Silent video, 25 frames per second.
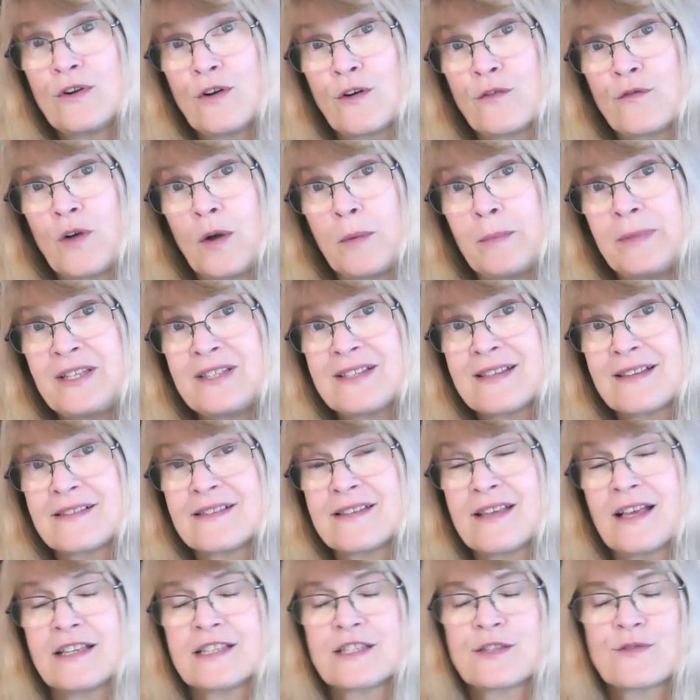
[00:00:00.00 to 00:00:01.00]
if I'll be
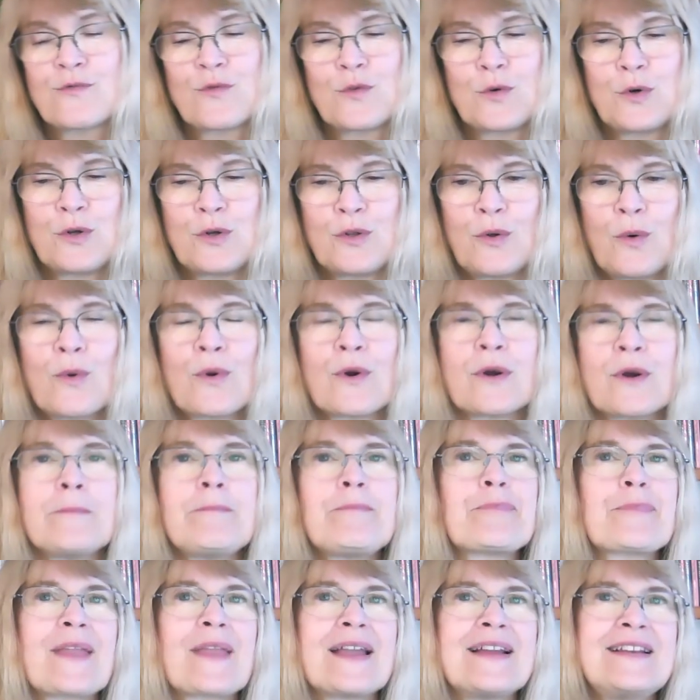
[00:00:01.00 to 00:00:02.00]
successful, or
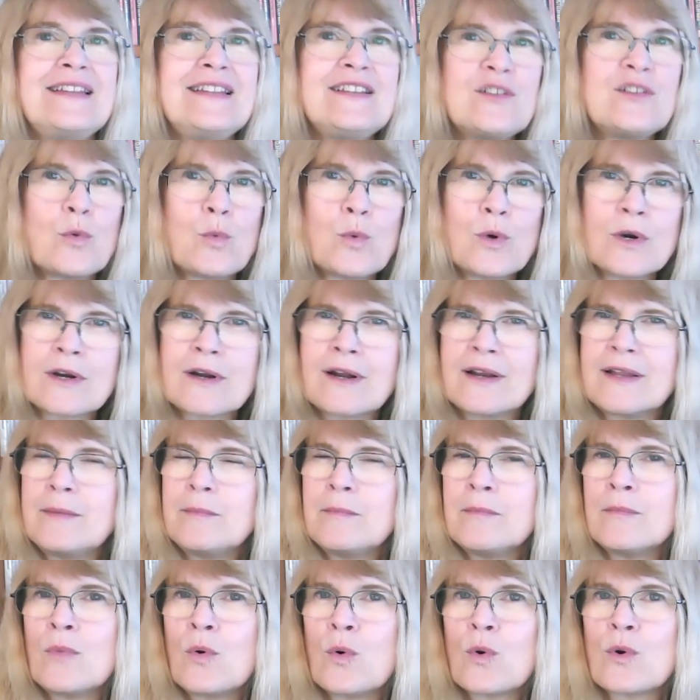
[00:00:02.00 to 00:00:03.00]
I need to work on it
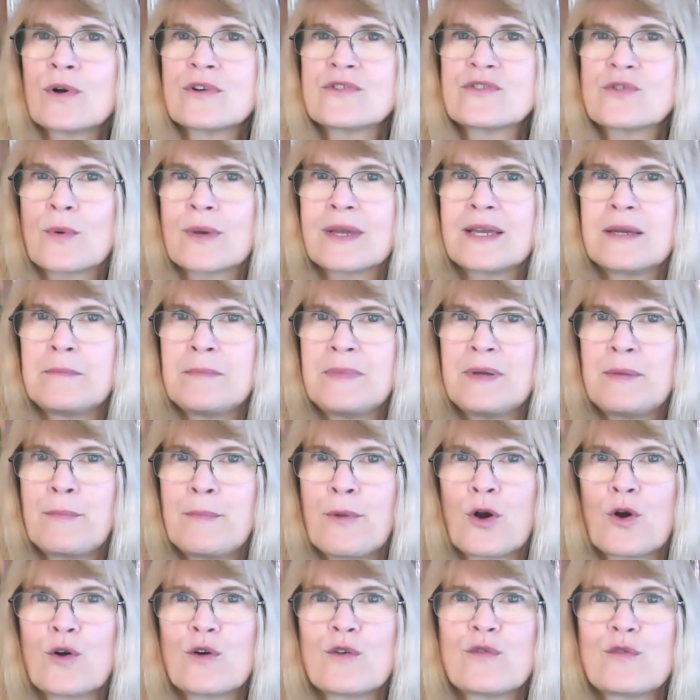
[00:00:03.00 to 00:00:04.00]
more so I can be
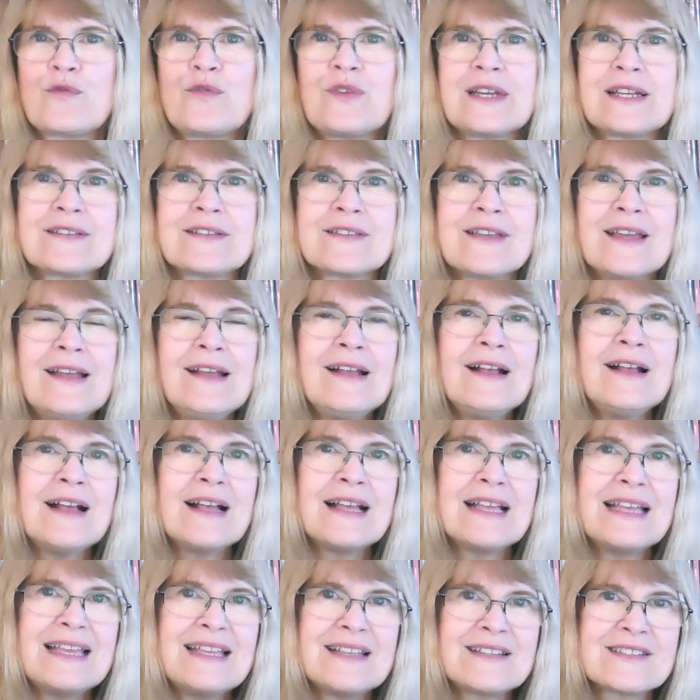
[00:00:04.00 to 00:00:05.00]
perfect,
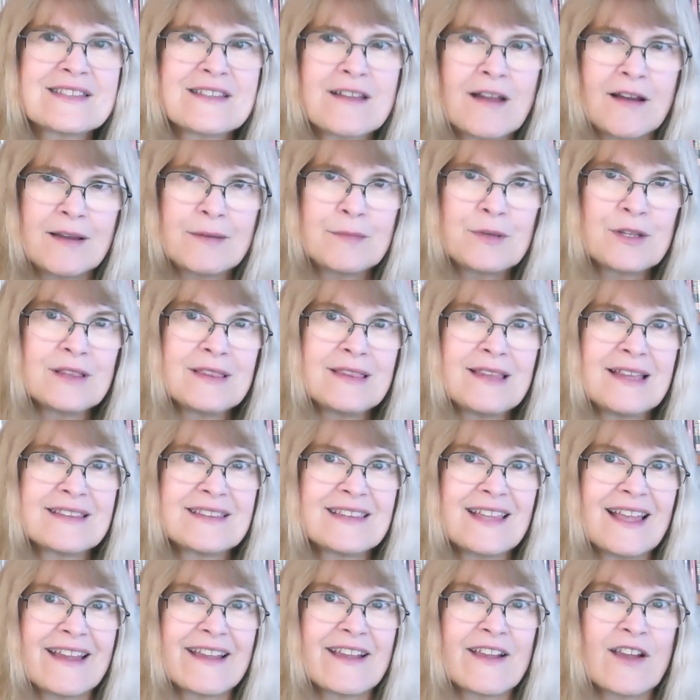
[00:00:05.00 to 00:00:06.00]
it's time to let
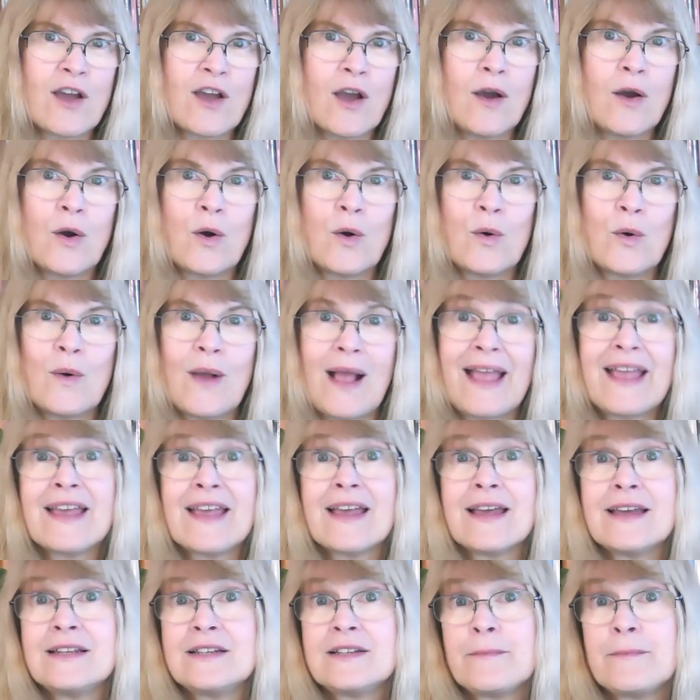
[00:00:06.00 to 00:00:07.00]
that go
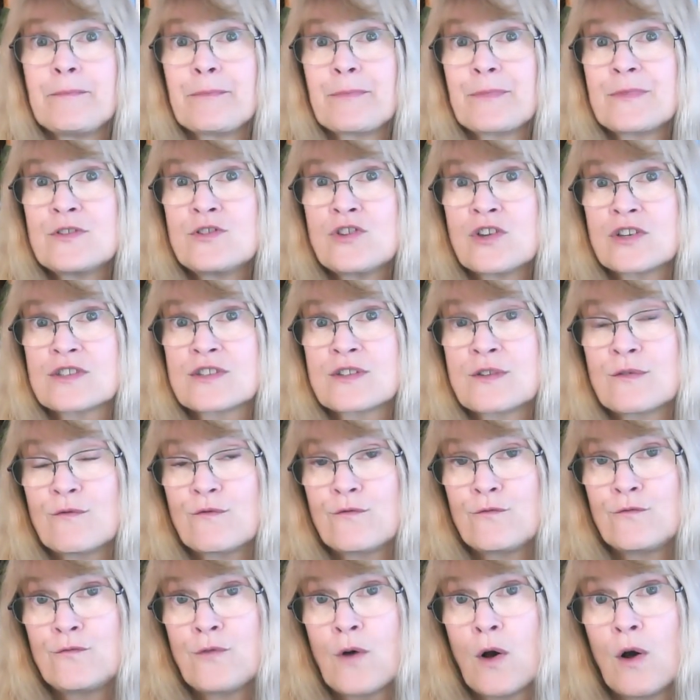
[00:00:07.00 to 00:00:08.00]
and just
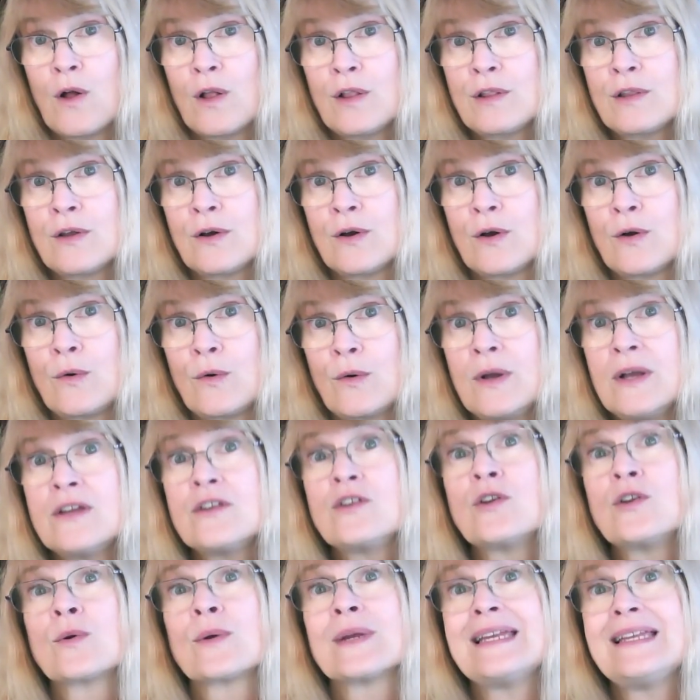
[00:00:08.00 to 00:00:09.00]
follow
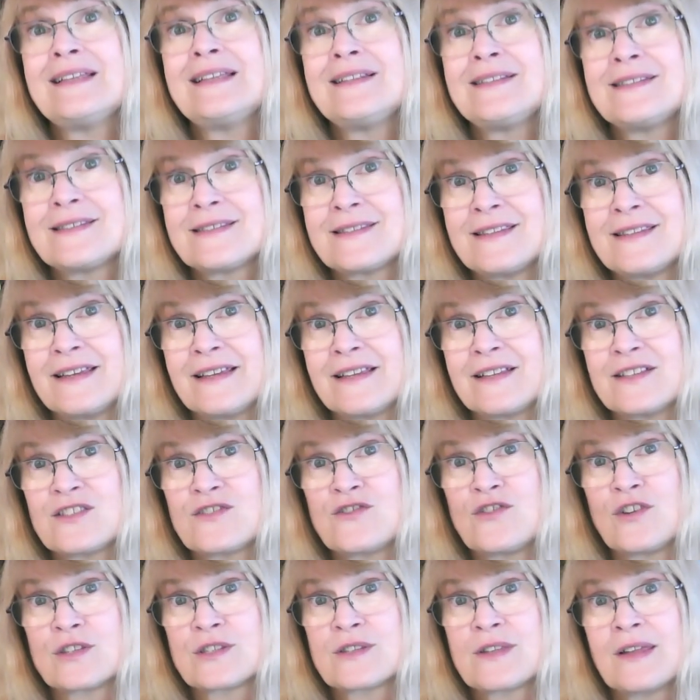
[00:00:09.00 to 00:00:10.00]
your instincts.
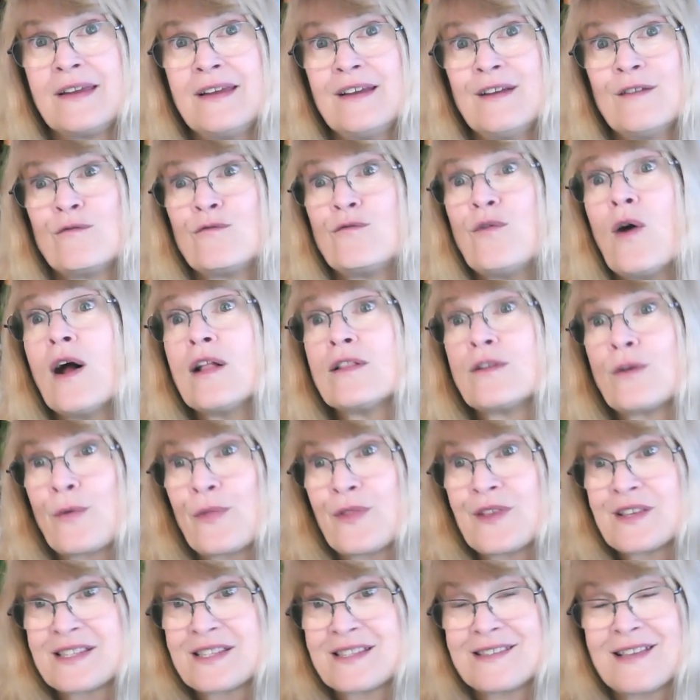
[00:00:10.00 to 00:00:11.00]
Just follow
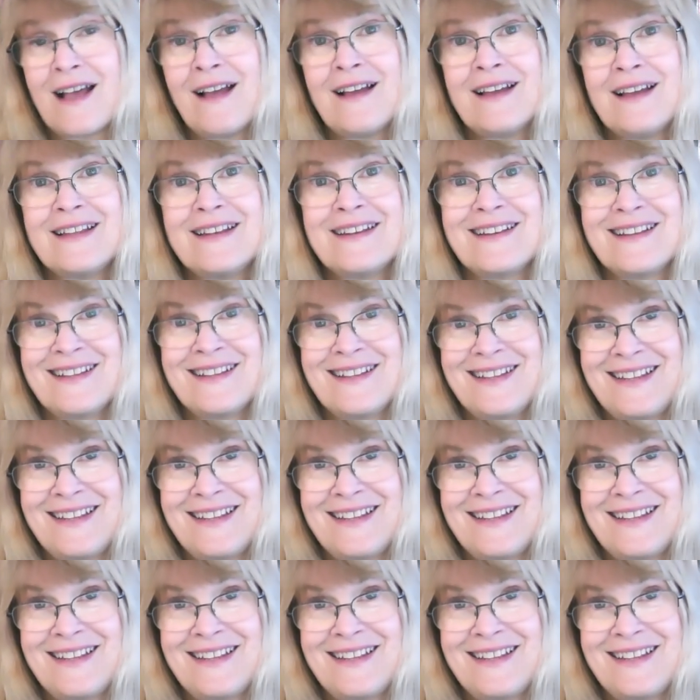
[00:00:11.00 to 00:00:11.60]
the sun